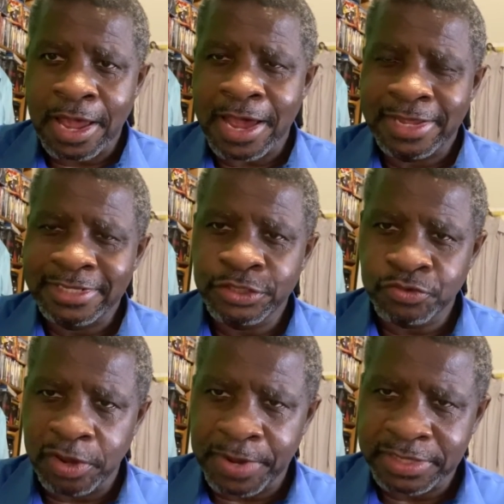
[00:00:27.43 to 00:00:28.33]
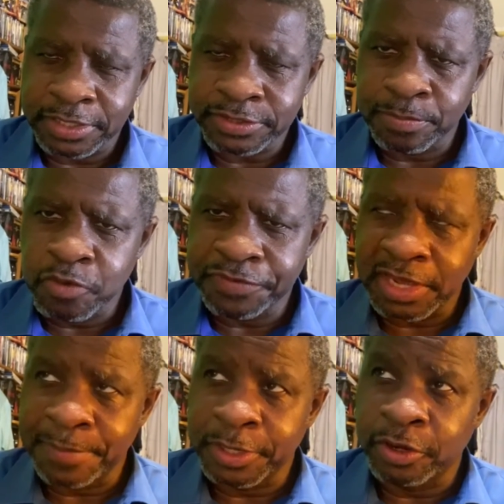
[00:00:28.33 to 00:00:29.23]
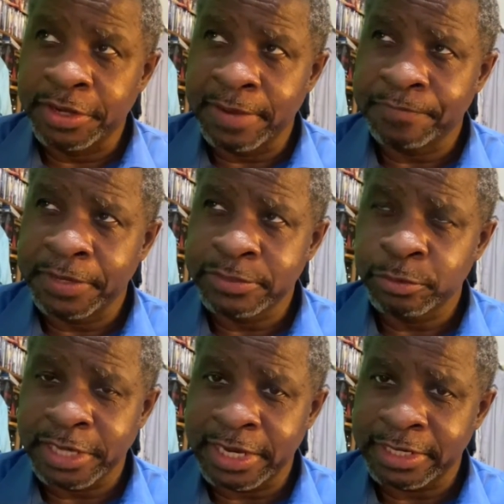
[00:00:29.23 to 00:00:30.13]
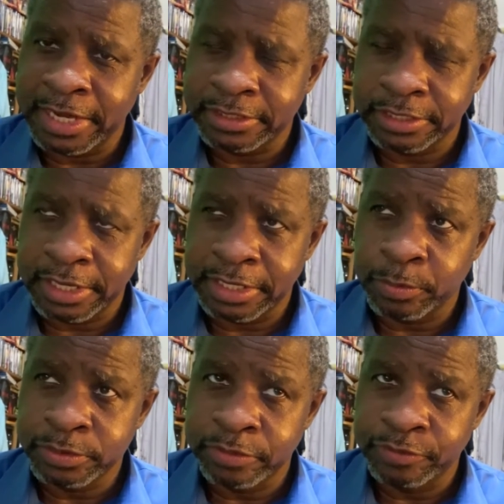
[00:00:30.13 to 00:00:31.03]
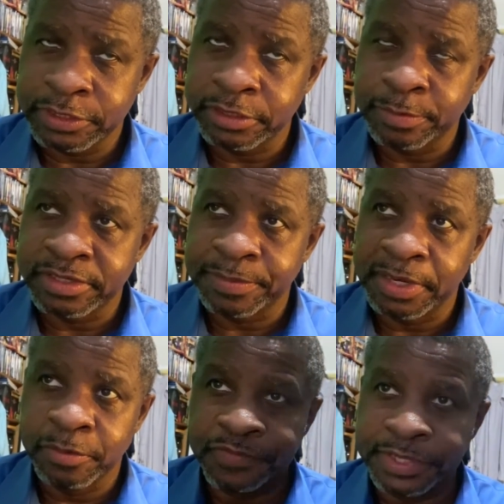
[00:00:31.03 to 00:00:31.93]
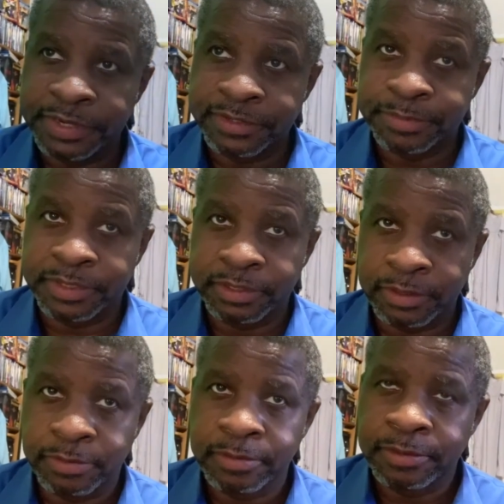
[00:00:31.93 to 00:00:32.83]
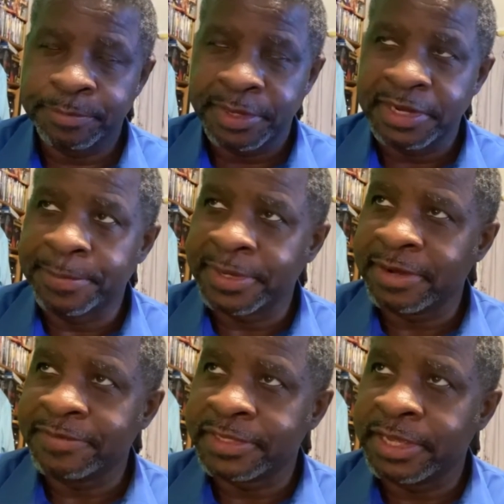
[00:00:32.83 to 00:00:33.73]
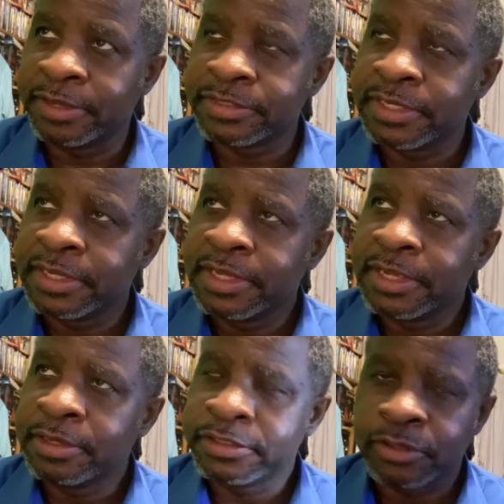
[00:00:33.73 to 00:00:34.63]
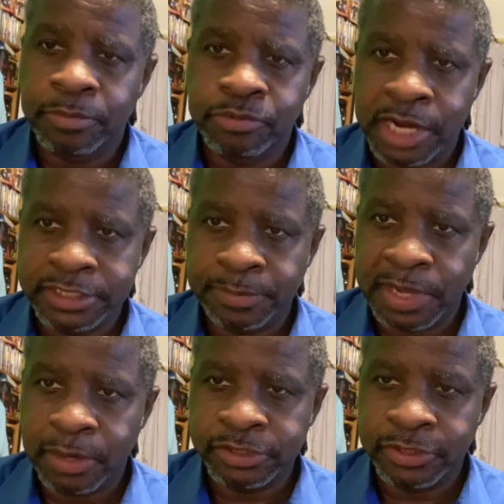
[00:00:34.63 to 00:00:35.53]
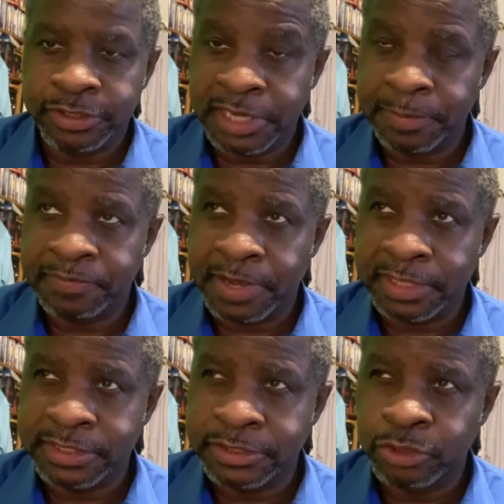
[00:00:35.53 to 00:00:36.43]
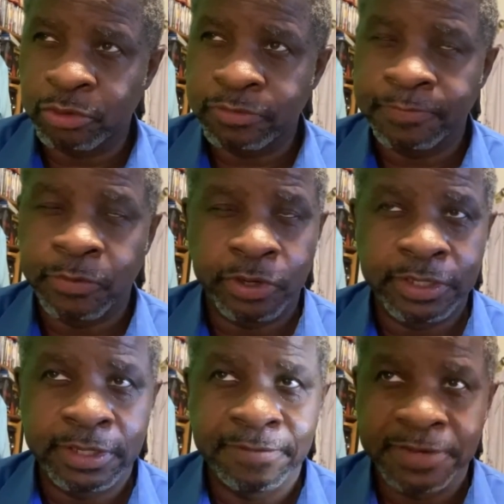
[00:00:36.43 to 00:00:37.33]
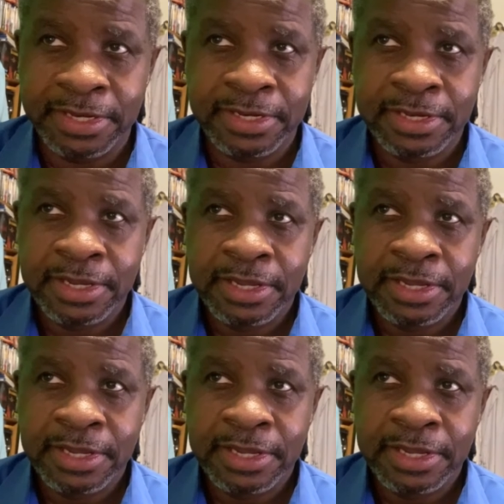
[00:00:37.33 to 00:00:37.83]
Hi, this is Trepacer. There's a movie coming on Netflix, which I actually I think was originally supposed to be in the movie theaters, but you know, pandemic and everything else. It's called Project Power, starring Jamie Foxx and Joseph Gordon-Levitt.